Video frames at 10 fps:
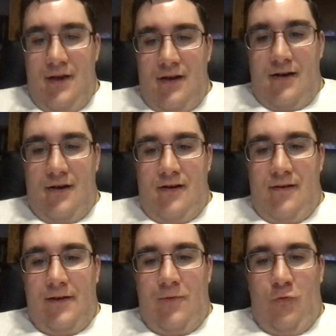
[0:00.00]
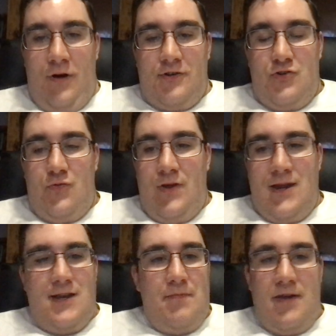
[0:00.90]
Like, one, do we
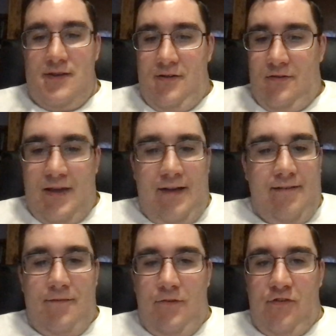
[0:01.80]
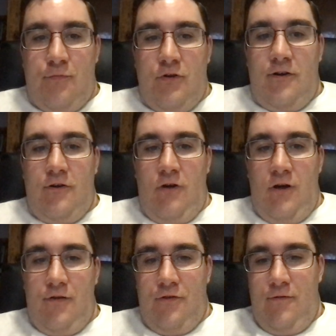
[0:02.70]
need to make another Alien versus Predator
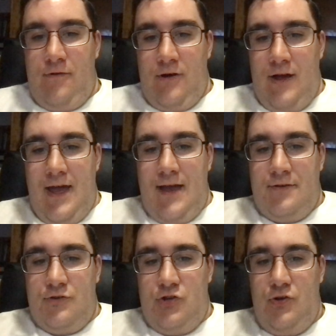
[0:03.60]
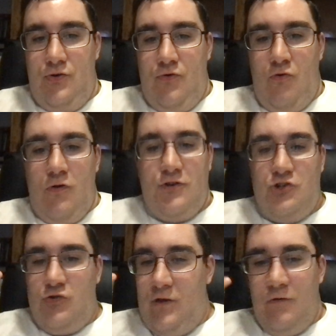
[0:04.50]
crossover? And two,
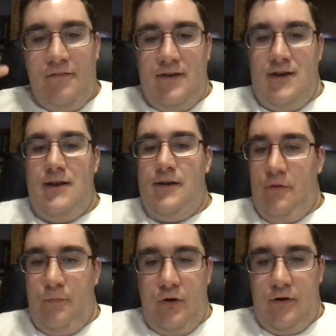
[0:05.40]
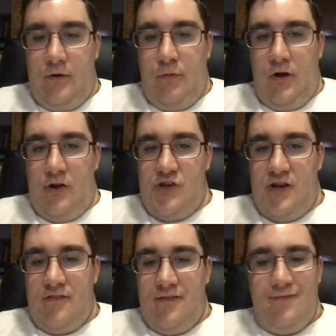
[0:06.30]
do we really need another Predator
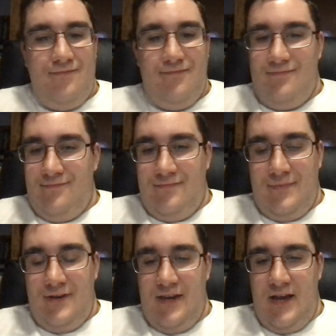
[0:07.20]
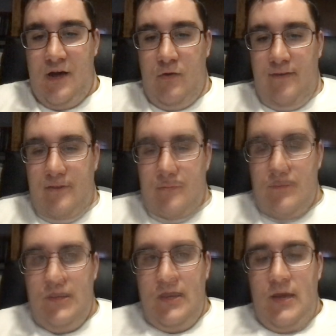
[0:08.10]
project? No, really.
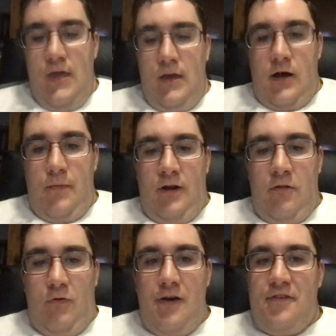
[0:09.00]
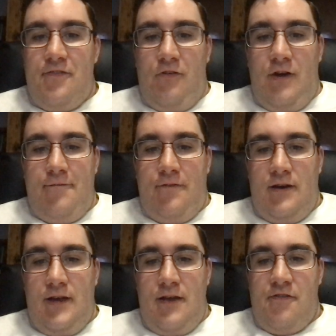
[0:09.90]
But otherwise, that's all I have for
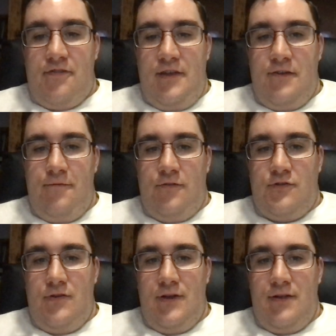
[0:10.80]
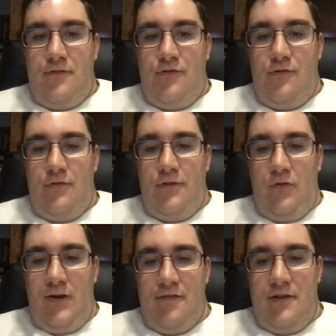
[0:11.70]
today. So thank you for tuning into the
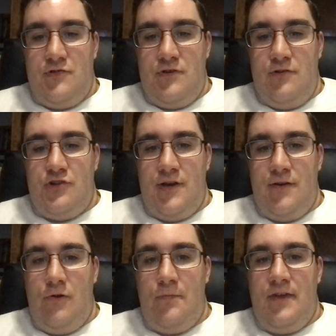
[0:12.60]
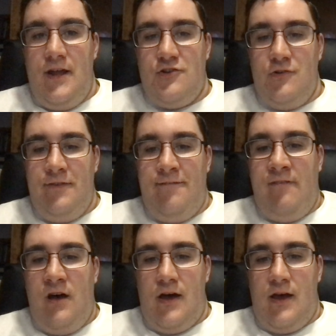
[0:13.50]
20th Century Dude channel. Hope to catch you on the
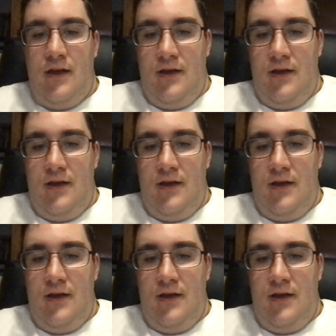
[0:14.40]
fly.